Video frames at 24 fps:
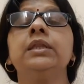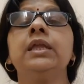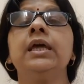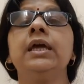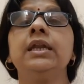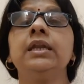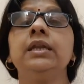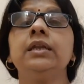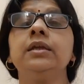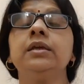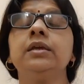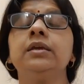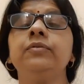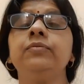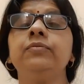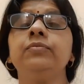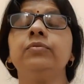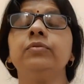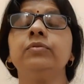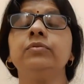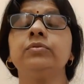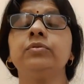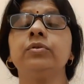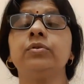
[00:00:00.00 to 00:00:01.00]
then he
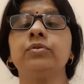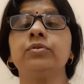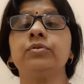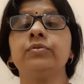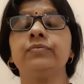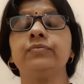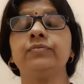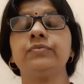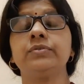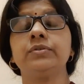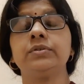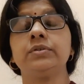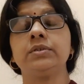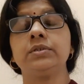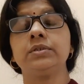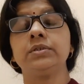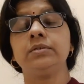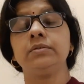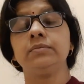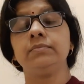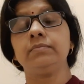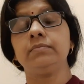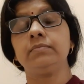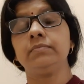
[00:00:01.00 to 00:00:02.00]
thought of
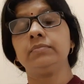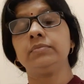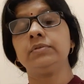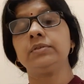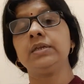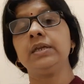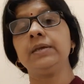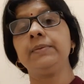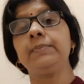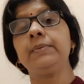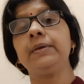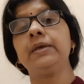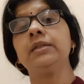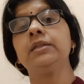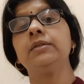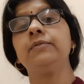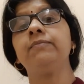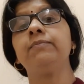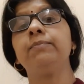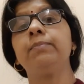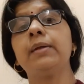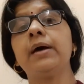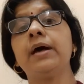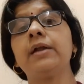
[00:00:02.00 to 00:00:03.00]
sleeping in the
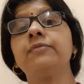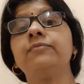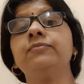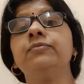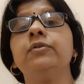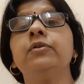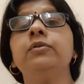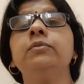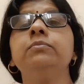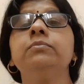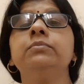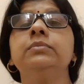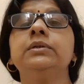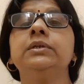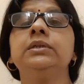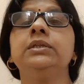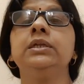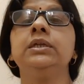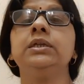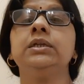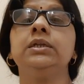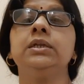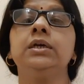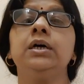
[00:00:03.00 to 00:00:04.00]
platform, but
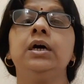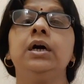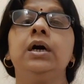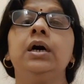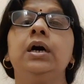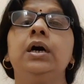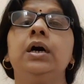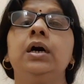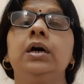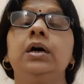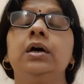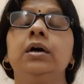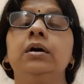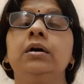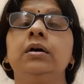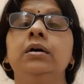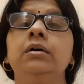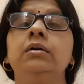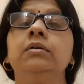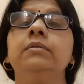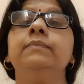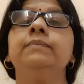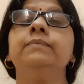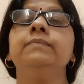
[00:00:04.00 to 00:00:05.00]
then
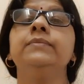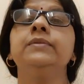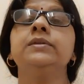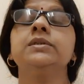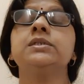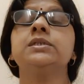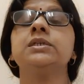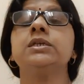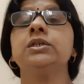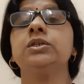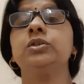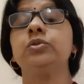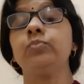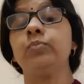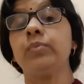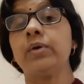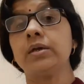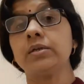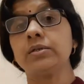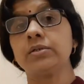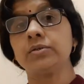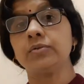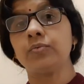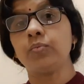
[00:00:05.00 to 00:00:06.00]
the station
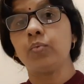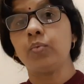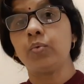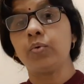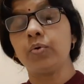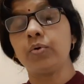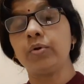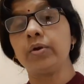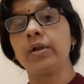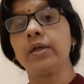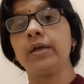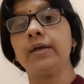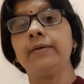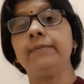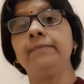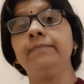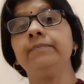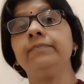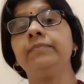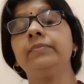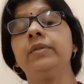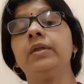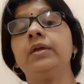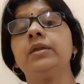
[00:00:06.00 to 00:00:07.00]
master warned
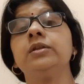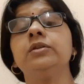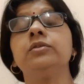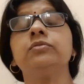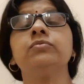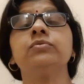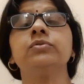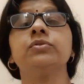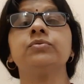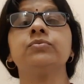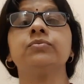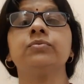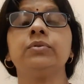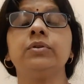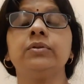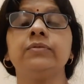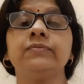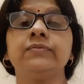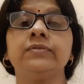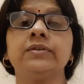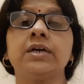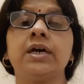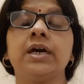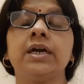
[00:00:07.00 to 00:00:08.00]
him that it was full
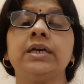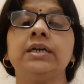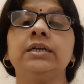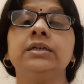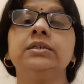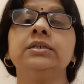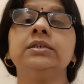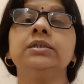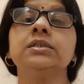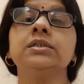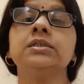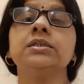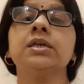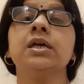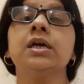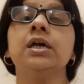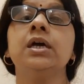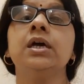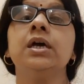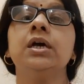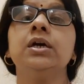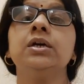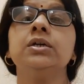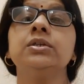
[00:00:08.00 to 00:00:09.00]
of tigers,
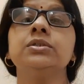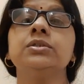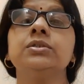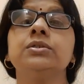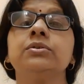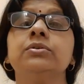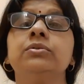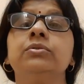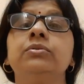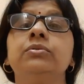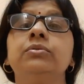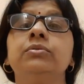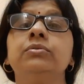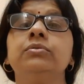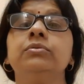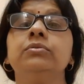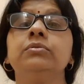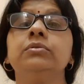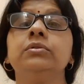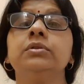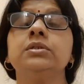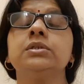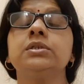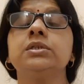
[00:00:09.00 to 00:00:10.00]

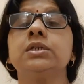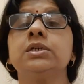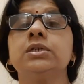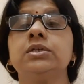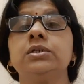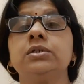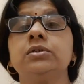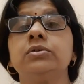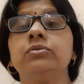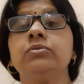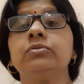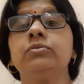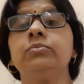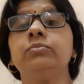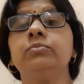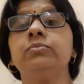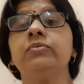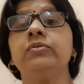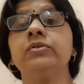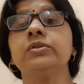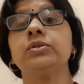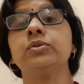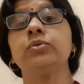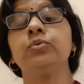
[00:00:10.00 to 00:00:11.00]
so the station room
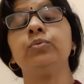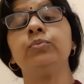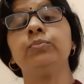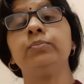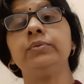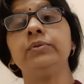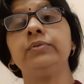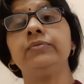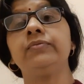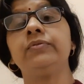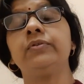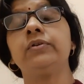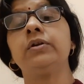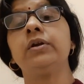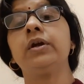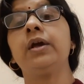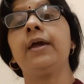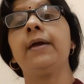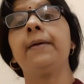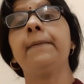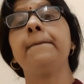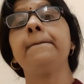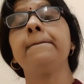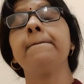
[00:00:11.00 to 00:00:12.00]
was open for
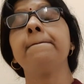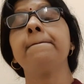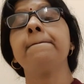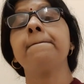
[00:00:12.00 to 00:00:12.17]
him.